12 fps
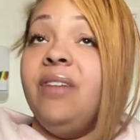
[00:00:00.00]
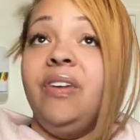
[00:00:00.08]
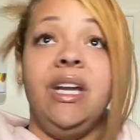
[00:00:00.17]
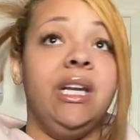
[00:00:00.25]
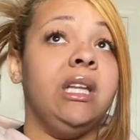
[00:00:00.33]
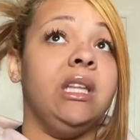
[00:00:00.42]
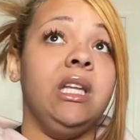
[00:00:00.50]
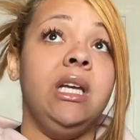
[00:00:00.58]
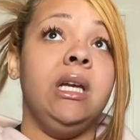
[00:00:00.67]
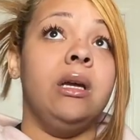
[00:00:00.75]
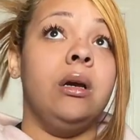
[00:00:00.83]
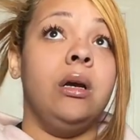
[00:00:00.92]
If
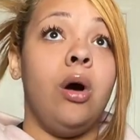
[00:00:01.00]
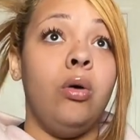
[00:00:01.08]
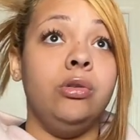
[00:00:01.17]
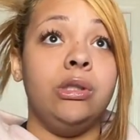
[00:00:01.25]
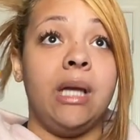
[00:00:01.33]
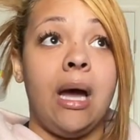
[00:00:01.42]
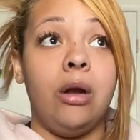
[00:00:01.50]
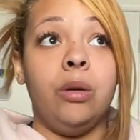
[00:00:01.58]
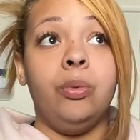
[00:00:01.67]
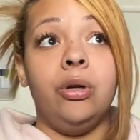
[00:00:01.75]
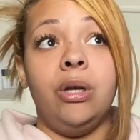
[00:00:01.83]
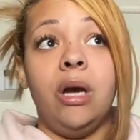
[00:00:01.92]
anything goes
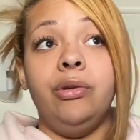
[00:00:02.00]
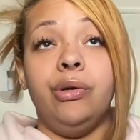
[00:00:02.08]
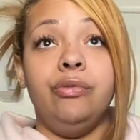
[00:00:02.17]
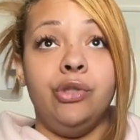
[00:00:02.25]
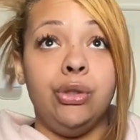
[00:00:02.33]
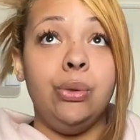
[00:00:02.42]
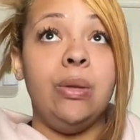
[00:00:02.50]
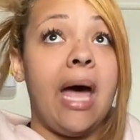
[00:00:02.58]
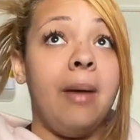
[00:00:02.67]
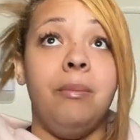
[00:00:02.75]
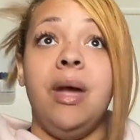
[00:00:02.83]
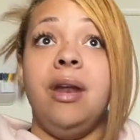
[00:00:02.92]
counterproductive to
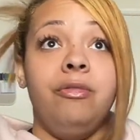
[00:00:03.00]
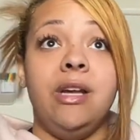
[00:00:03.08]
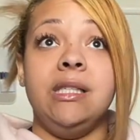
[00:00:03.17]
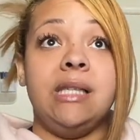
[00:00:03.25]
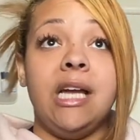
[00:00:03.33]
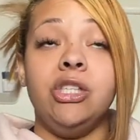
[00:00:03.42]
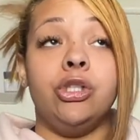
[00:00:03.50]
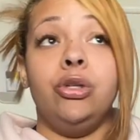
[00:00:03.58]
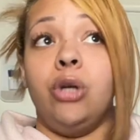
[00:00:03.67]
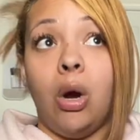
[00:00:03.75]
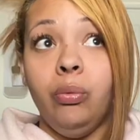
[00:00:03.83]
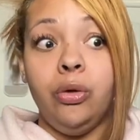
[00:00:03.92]
that
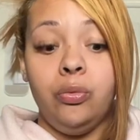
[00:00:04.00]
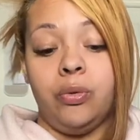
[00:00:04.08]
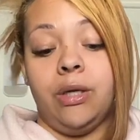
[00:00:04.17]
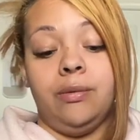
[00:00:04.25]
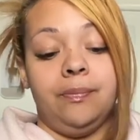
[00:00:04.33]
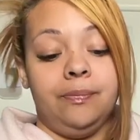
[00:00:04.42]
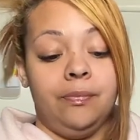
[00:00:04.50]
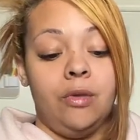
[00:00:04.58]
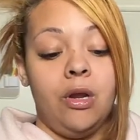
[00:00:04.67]
manifestation, don't do it.